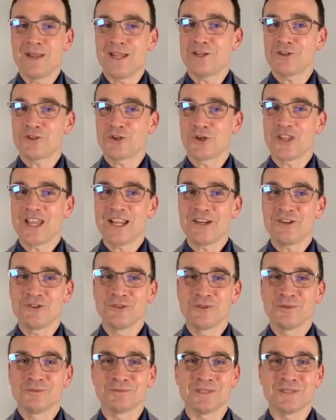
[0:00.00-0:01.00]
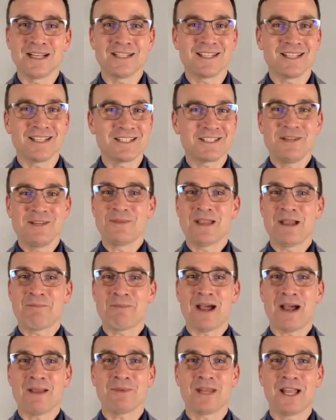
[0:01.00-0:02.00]
make sure they do, right? Let's keep
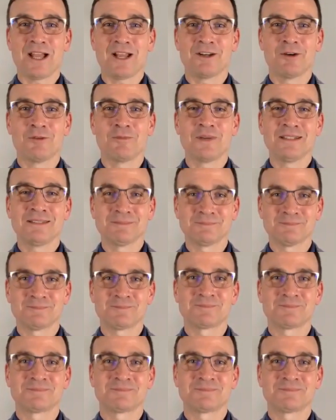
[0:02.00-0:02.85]
that pipeline open.